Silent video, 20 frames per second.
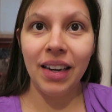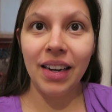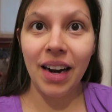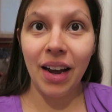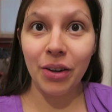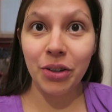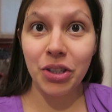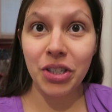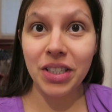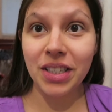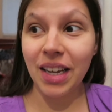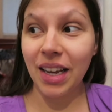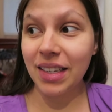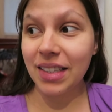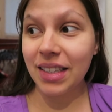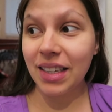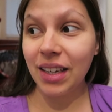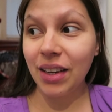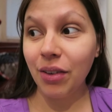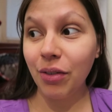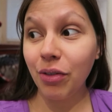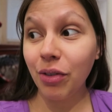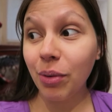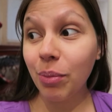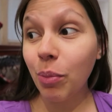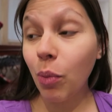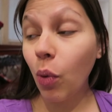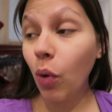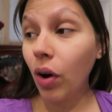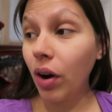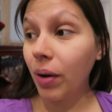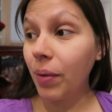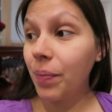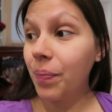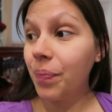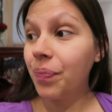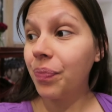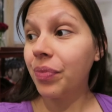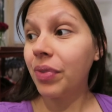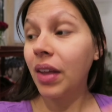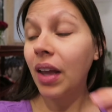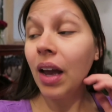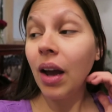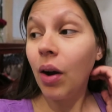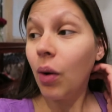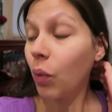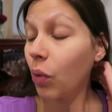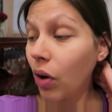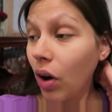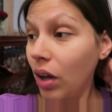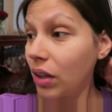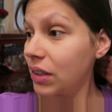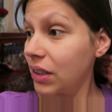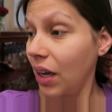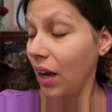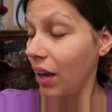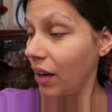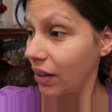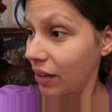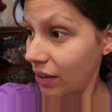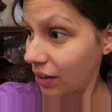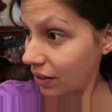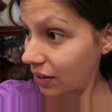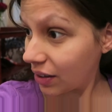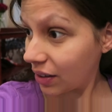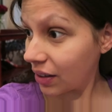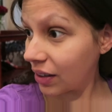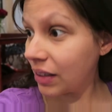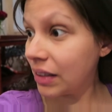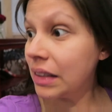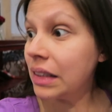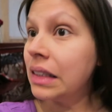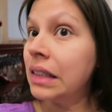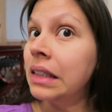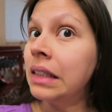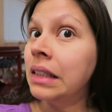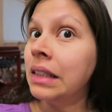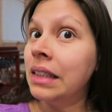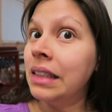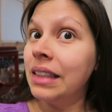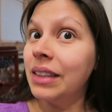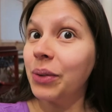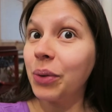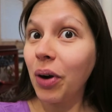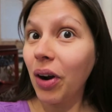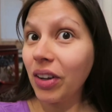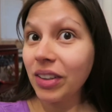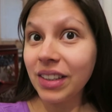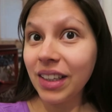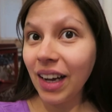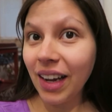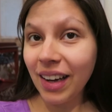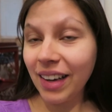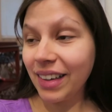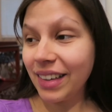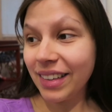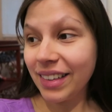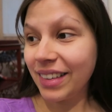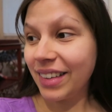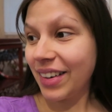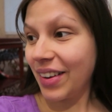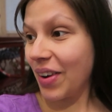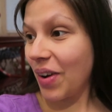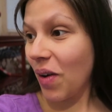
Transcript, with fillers: And now she's asking for more. We're all done. We're all done.